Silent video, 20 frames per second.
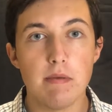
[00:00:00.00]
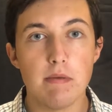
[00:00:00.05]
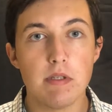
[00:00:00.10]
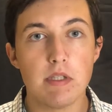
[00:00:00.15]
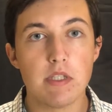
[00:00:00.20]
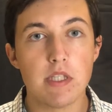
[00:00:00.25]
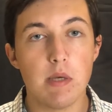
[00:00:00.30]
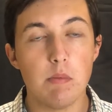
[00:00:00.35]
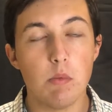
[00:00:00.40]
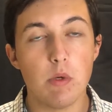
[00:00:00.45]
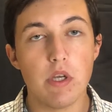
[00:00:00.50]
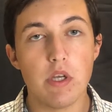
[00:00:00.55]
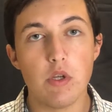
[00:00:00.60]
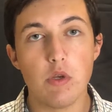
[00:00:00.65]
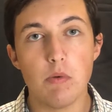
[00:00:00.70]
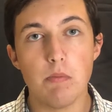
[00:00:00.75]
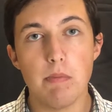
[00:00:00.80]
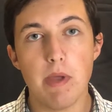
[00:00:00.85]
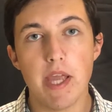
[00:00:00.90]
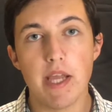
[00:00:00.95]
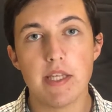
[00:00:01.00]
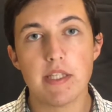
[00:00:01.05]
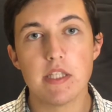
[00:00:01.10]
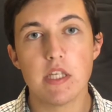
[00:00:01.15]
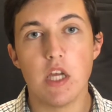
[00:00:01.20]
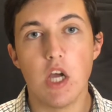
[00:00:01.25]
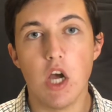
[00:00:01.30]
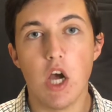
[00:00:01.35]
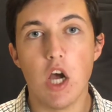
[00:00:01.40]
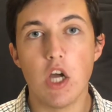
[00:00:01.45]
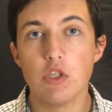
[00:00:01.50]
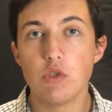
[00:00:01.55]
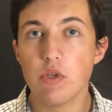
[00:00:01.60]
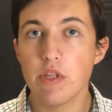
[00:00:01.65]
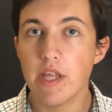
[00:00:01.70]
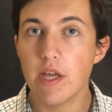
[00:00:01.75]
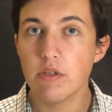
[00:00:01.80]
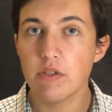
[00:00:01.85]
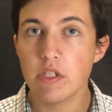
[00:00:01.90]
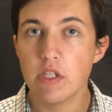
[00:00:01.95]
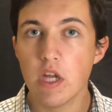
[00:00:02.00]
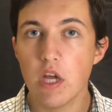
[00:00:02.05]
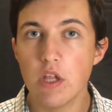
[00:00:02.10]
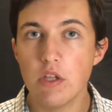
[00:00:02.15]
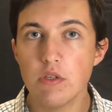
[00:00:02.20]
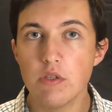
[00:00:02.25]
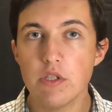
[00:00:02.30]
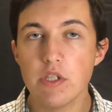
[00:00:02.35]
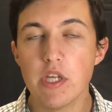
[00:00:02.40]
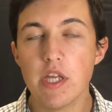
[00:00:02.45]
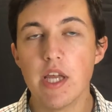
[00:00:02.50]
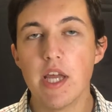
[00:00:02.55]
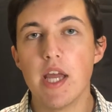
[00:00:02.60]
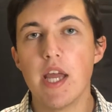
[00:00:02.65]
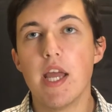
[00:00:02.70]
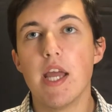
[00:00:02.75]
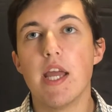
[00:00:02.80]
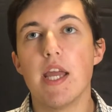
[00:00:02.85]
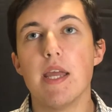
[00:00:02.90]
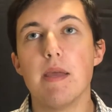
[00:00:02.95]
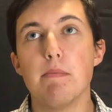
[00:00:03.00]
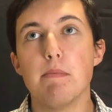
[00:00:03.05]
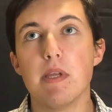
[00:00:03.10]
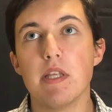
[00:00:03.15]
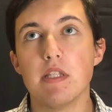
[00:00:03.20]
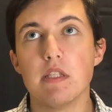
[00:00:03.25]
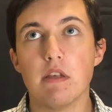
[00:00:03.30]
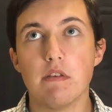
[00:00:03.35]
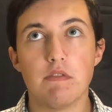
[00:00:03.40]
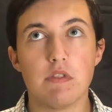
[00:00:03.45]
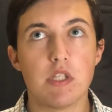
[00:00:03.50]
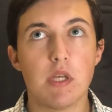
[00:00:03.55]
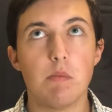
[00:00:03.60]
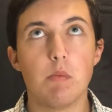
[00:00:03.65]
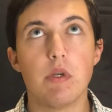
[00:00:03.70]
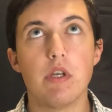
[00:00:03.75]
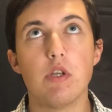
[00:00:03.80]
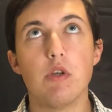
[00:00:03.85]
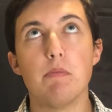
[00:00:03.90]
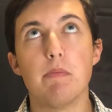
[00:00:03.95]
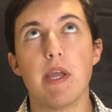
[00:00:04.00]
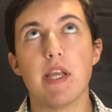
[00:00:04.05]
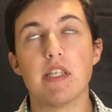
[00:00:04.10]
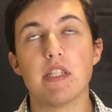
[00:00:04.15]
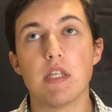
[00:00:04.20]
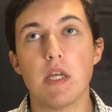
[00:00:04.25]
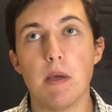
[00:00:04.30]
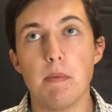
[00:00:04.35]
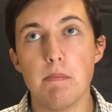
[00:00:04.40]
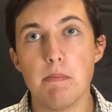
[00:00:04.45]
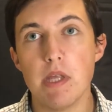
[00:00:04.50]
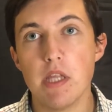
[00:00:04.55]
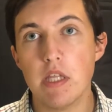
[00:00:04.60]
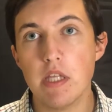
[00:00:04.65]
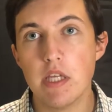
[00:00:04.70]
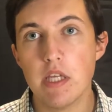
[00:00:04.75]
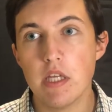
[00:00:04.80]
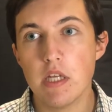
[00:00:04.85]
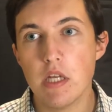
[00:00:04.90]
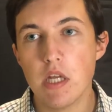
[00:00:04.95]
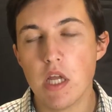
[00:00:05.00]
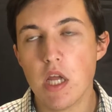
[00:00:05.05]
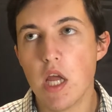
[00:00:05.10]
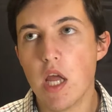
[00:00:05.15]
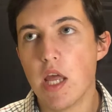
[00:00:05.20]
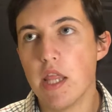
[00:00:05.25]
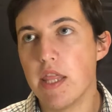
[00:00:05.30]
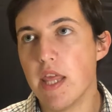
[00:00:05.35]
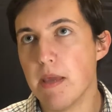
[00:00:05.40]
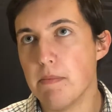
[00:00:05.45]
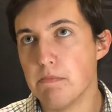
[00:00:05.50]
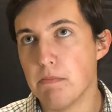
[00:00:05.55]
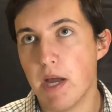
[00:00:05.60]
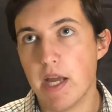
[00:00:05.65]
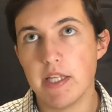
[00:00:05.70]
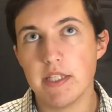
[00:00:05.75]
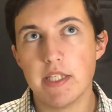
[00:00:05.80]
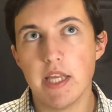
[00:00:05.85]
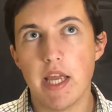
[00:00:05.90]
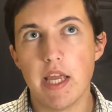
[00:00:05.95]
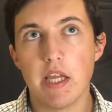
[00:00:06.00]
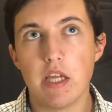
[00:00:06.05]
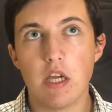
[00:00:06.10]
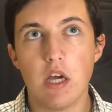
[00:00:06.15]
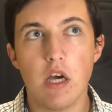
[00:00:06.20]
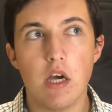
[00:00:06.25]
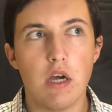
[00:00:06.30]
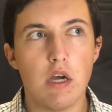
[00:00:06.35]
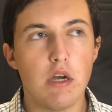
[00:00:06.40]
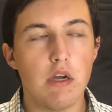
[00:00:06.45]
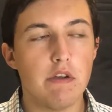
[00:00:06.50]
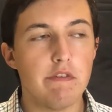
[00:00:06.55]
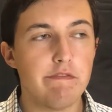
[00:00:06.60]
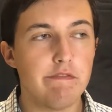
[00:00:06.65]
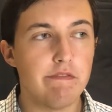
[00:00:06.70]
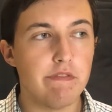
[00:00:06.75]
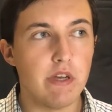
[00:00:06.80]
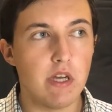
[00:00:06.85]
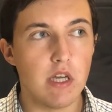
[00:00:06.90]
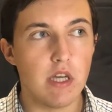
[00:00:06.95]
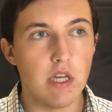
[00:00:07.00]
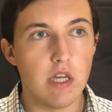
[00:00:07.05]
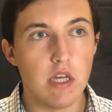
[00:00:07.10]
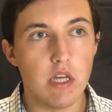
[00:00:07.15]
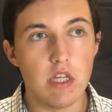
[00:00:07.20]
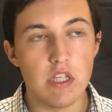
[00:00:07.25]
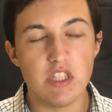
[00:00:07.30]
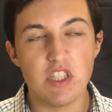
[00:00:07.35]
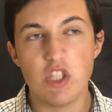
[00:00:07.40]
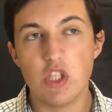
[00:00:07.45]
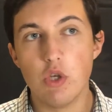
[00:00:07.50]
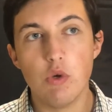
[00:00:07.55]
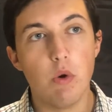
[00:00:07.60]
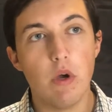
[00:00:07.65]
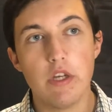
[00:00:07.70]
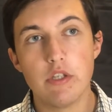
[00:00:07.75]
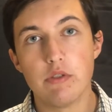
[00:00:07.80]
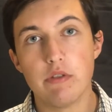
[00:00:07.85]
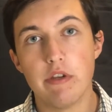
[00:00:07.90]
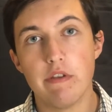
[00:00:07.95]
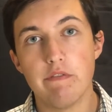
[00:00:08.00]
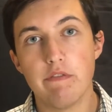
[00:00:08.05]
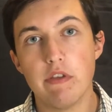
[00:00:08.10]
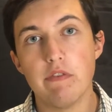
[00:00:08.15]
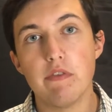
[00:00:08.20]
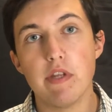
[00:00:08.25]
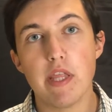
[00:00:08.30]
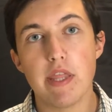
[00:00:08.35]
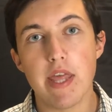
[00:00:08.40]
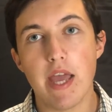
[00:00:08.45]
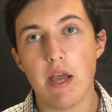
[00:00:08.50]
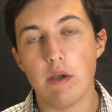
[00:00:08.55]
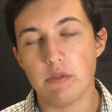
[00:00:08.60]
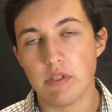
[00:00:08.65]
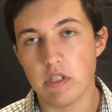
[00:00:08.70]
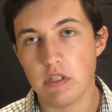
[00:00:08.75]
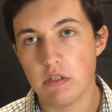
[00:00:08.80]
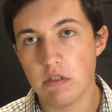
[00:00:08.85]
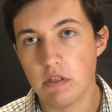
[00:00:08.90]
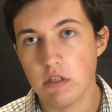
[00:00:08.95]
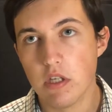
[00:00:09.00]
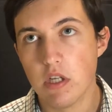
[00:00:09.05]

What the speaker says: someone who makes $100,000. It means of someone who makes $1,000,000, they might take off 250,000,